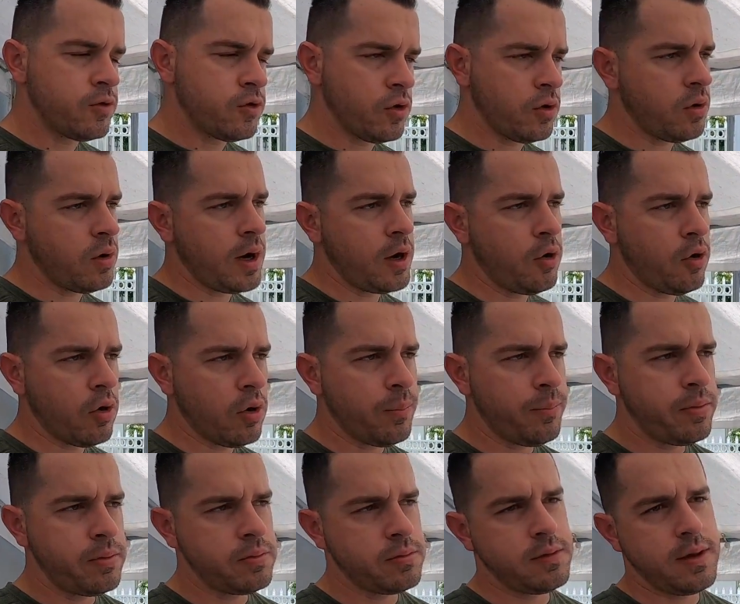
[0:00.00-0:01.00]
So I
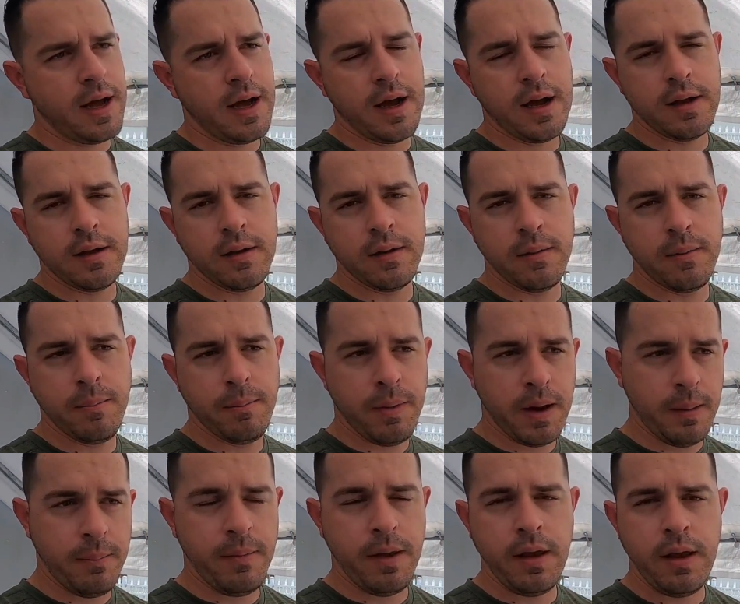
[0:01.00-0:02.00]
hope that
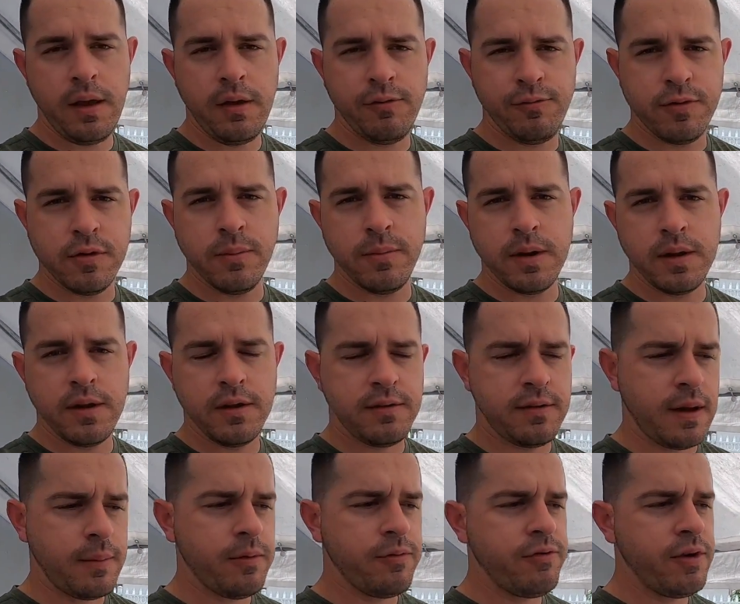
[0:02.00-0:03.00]
by me filming
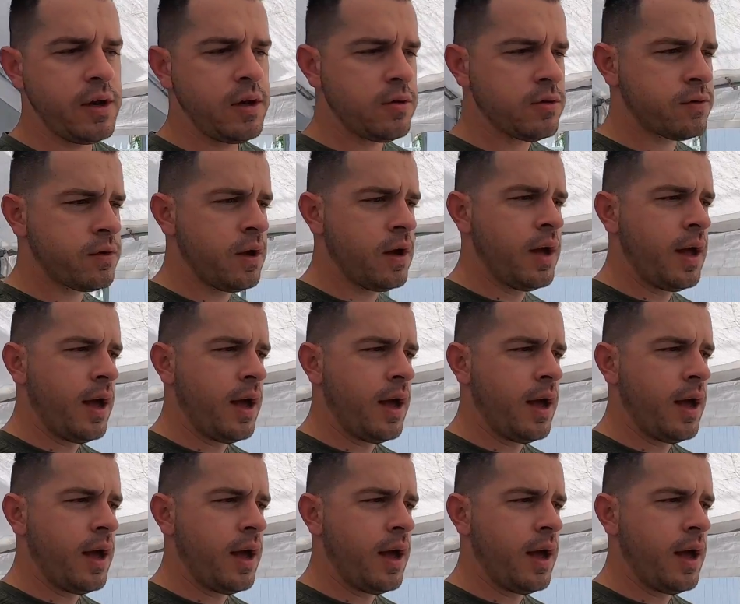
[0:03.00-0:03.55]
this type of videos,